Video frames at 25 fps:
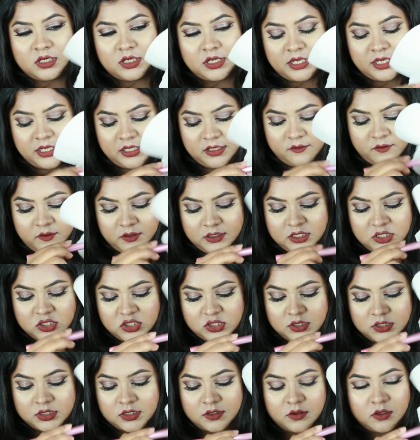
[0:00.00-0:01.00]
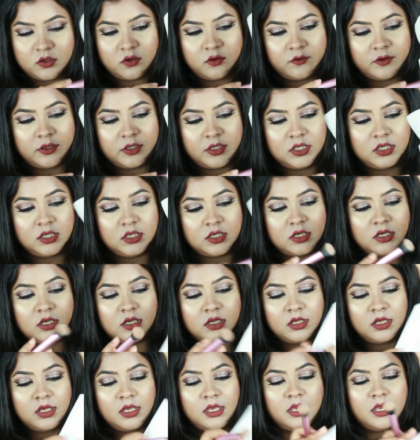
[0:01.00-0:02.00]
I have a kitchen towel over
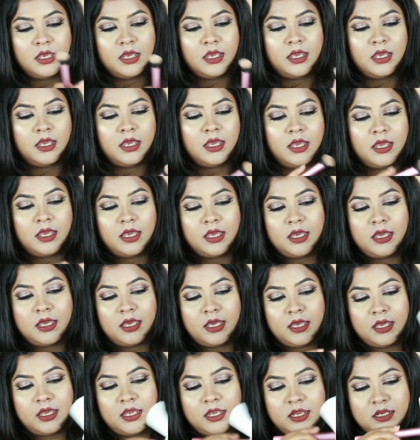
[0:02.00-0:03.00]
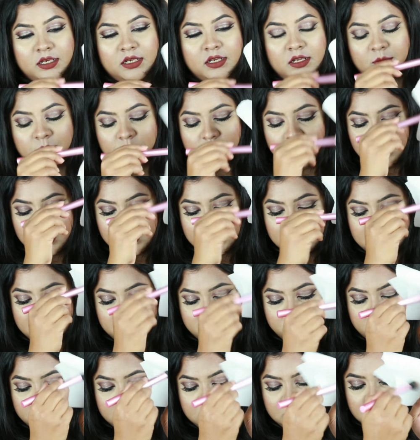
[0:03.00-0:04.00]
here, and I'm
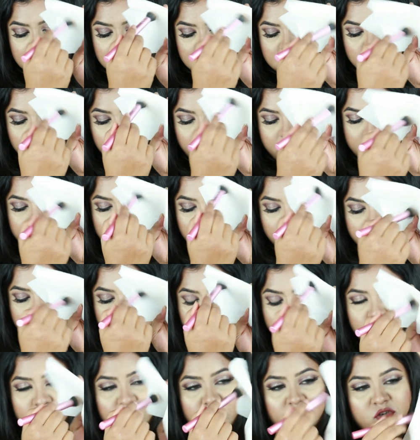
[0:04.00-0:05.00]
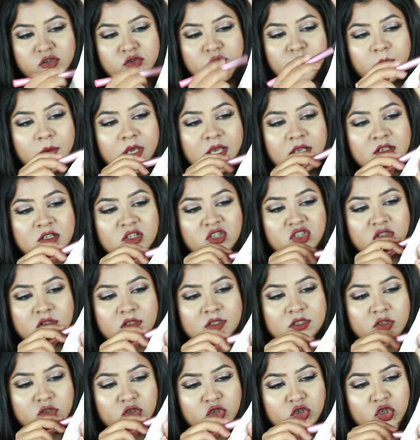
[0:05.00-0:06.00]
literally just swirling my brush to make
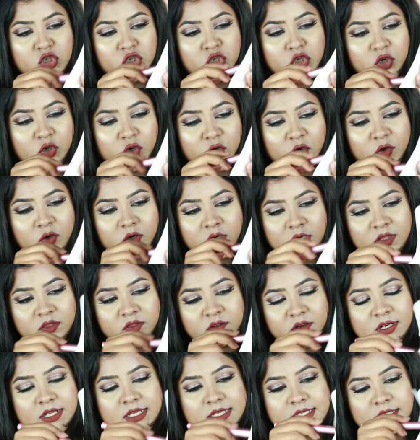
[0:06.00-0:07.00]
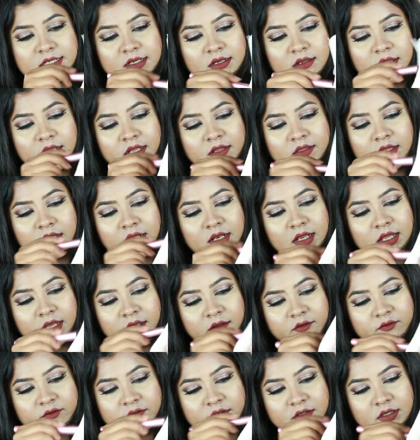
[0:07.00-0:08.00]
sure there is nothing
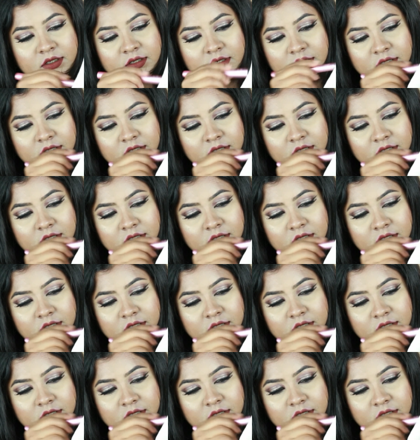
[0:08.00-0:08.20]
left.